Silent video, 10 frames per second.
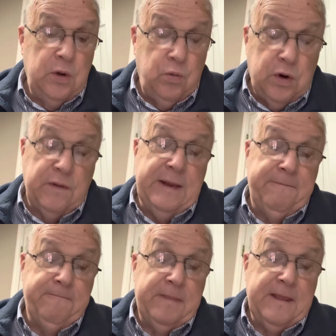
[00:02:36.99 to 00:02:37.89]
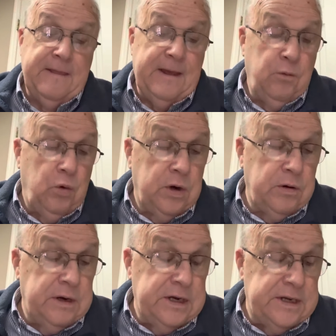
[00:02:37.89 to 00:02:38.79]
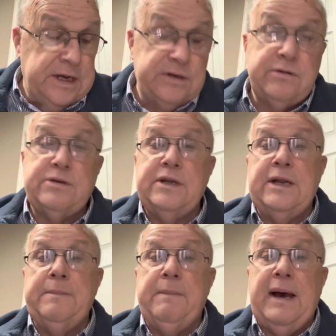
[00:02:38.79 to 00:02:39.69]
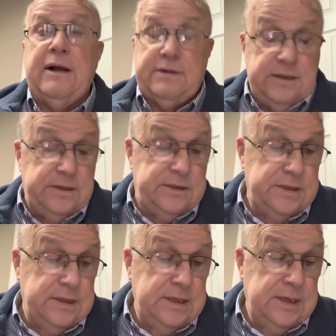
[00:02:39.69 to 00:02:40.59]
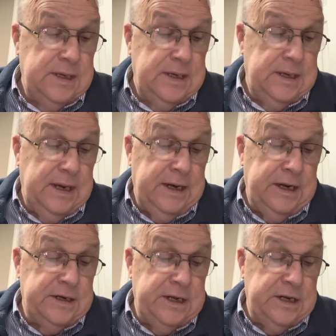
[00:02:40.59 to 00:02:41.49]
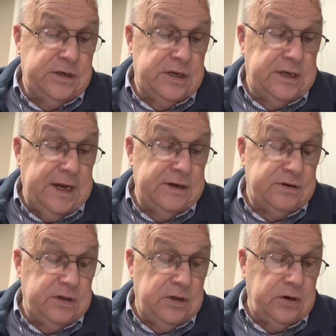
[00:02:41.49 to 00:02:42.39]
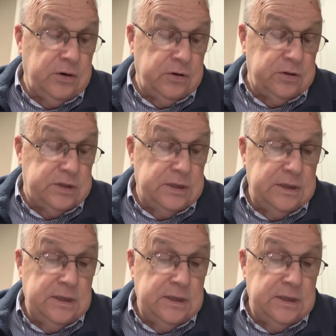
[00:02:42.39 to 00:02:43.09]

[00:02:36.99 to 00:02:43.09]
They wandered in deserts and in mountains and in dens and caves of the earth.